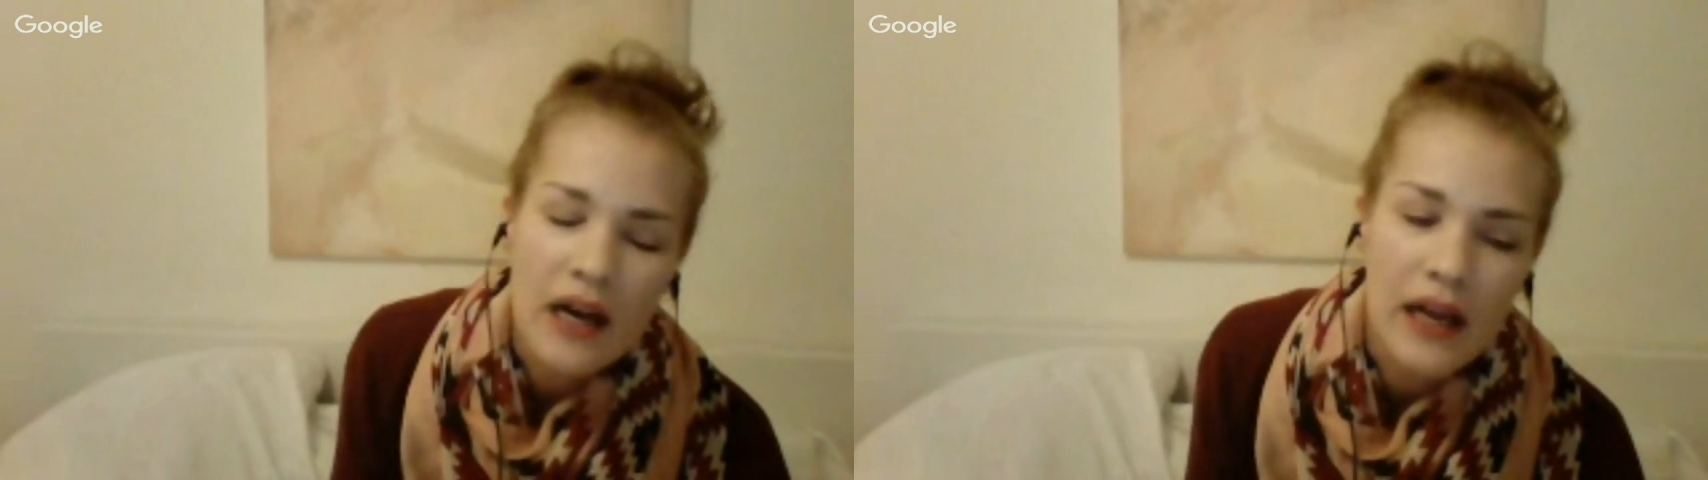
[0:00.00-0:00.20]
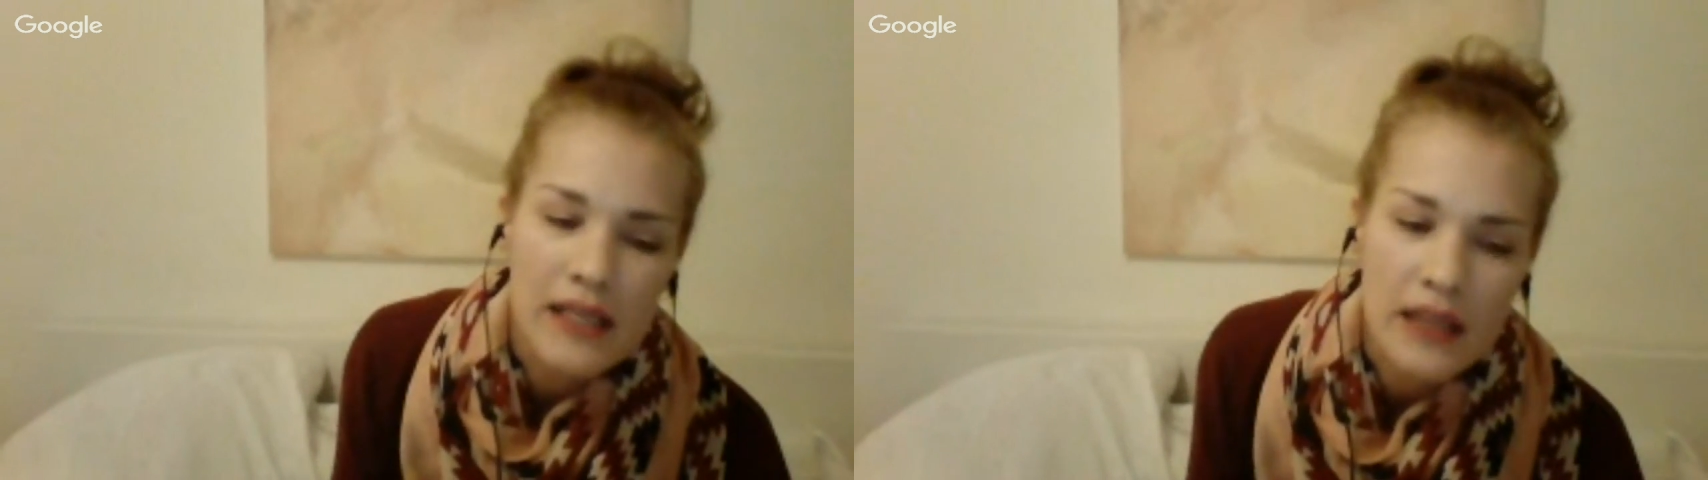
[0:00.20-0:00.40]

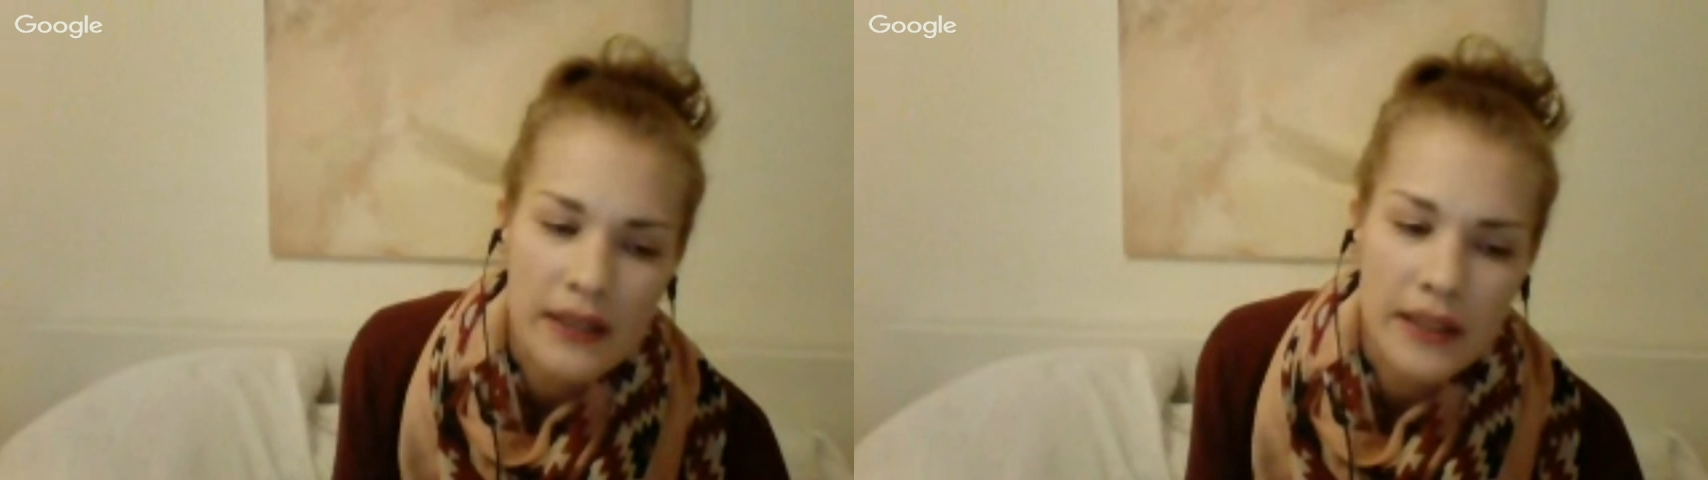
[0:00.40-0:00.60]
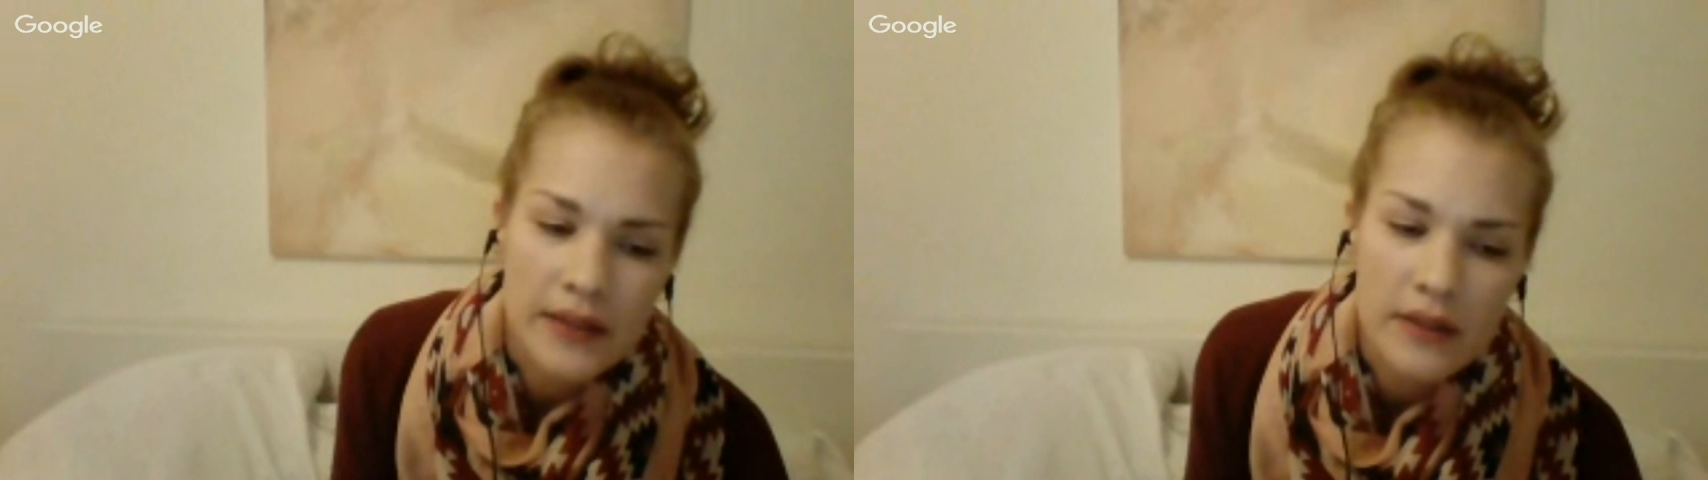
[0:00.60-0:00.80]
I
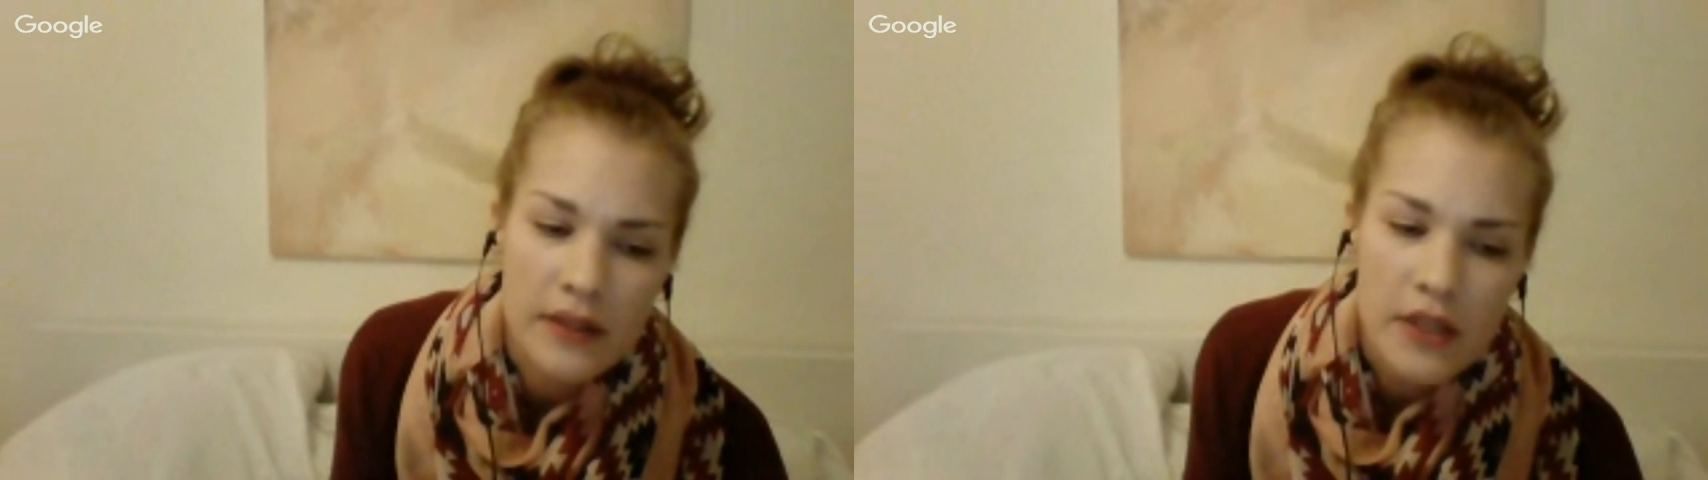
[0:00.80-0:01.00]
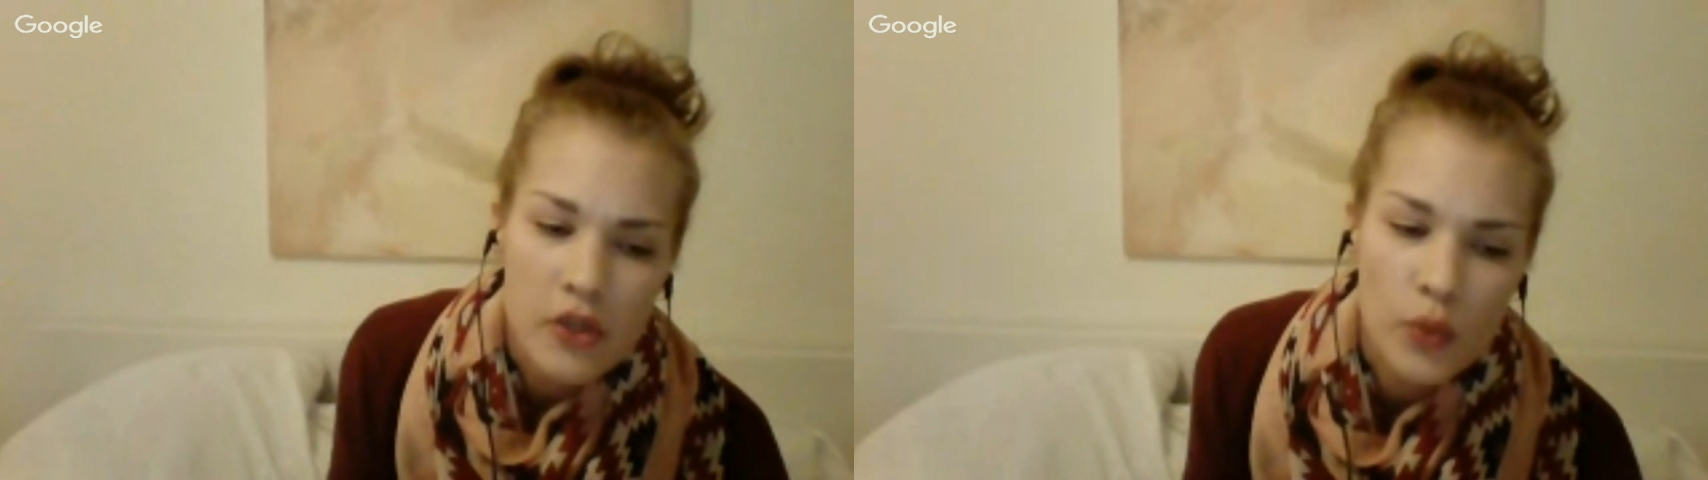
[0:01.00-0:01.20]
studied
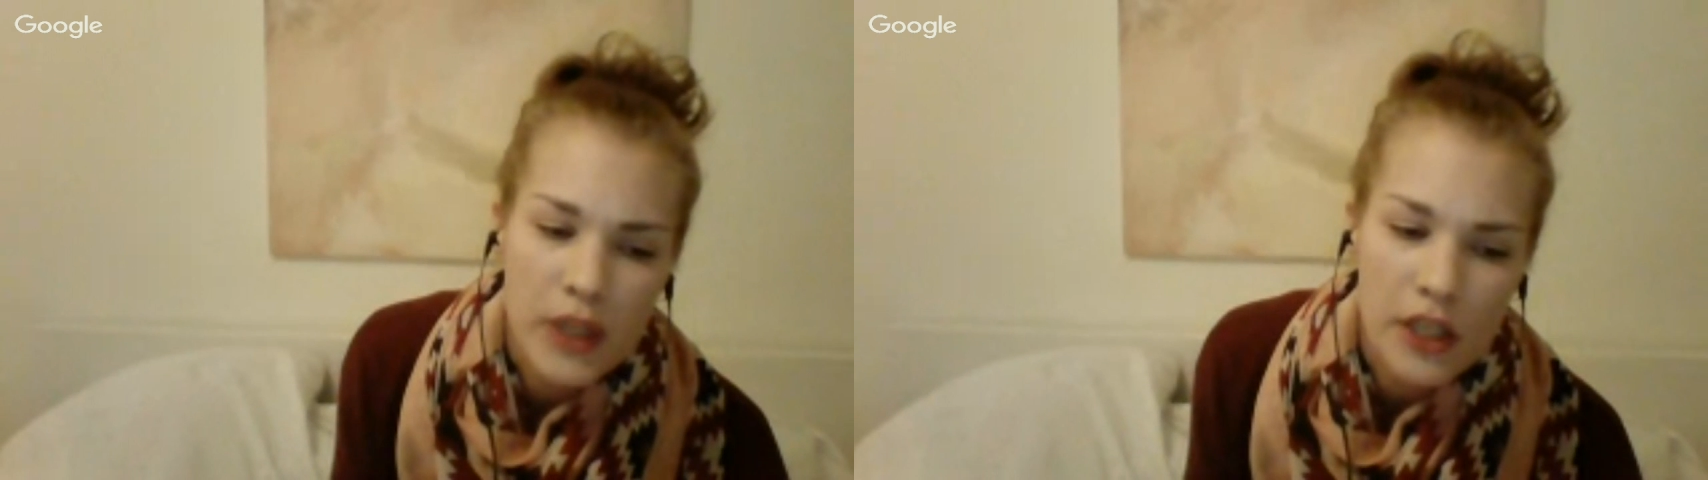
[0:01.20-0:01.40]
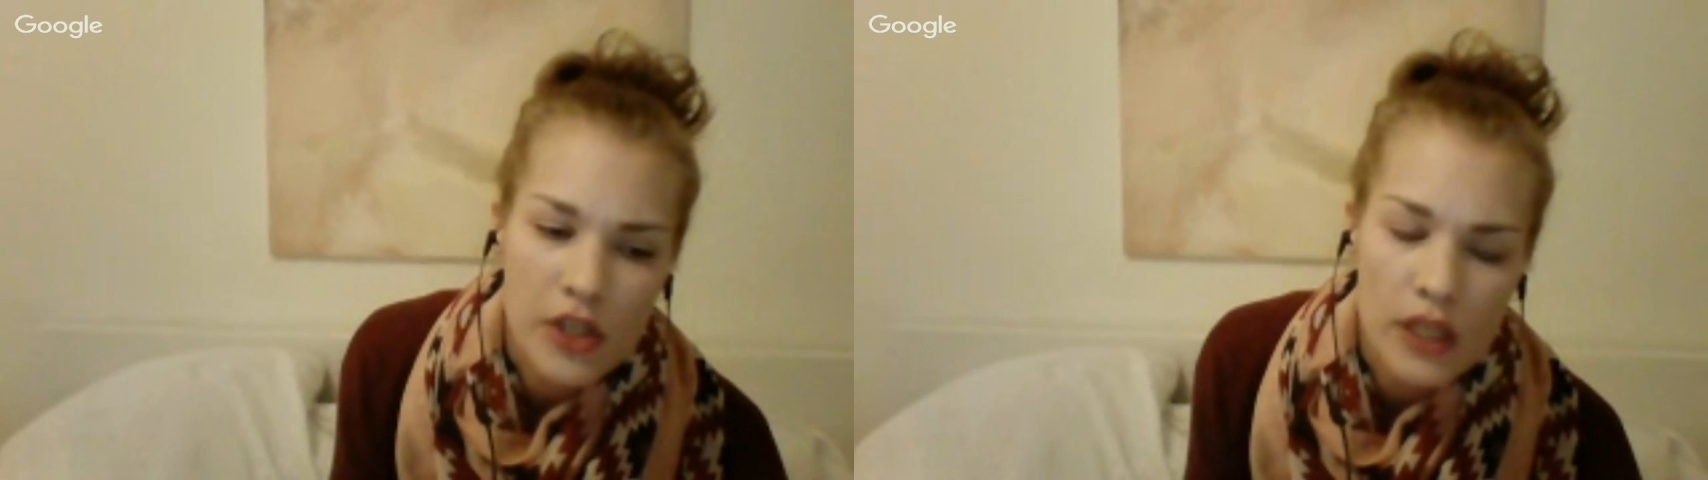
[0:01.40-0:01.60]

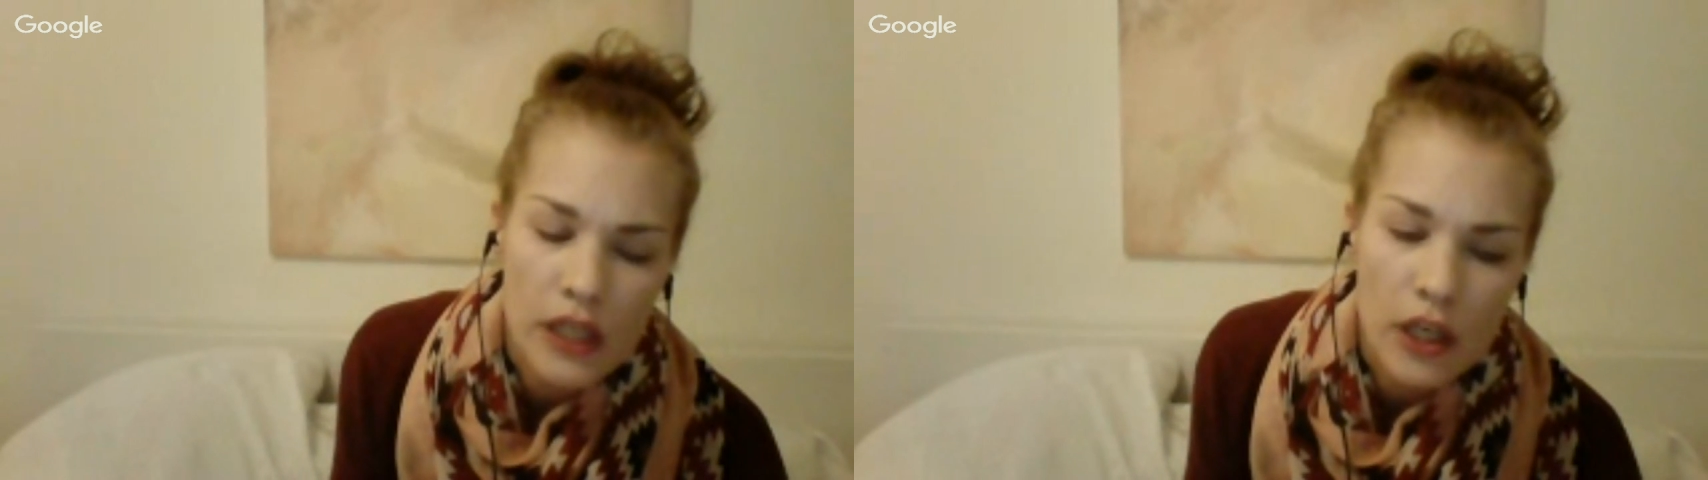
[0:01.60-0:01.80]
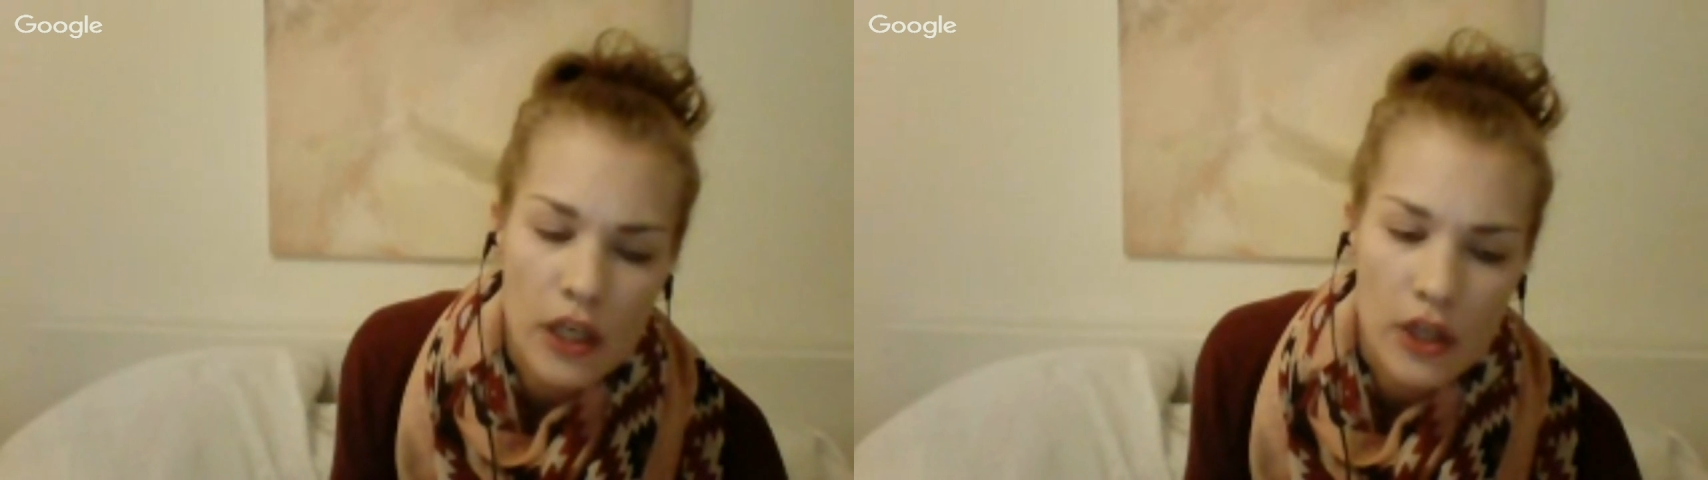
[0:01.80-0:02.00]
Swedish,
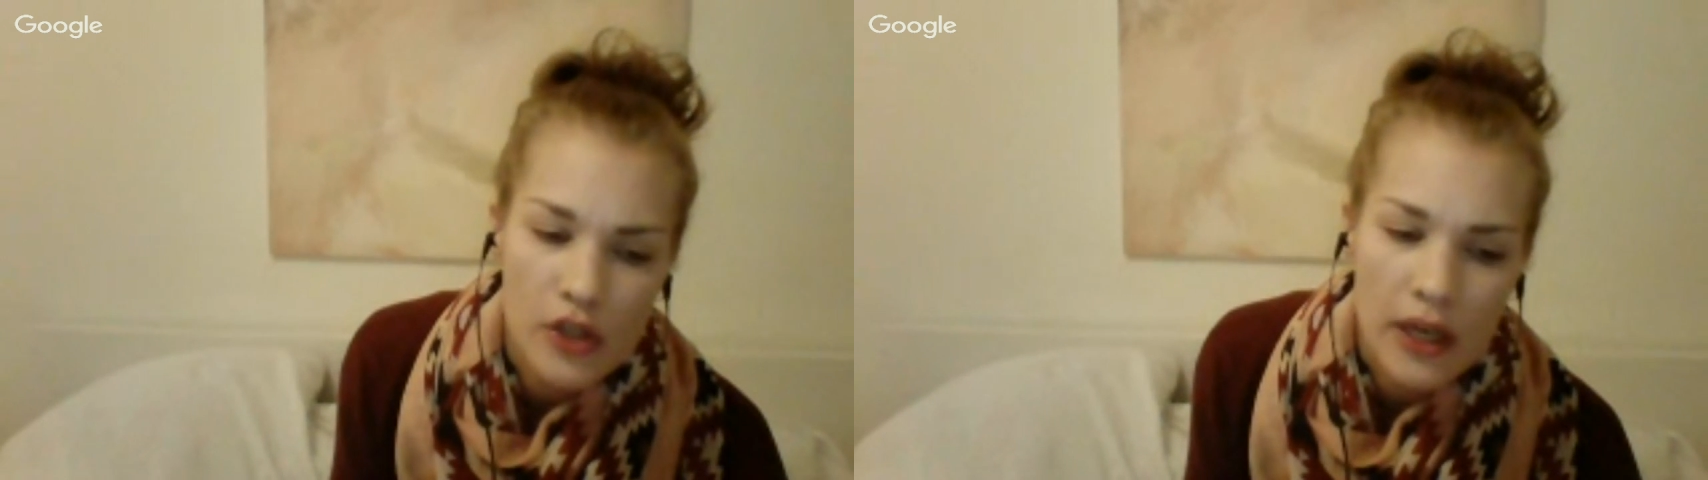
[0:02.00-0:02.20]
English,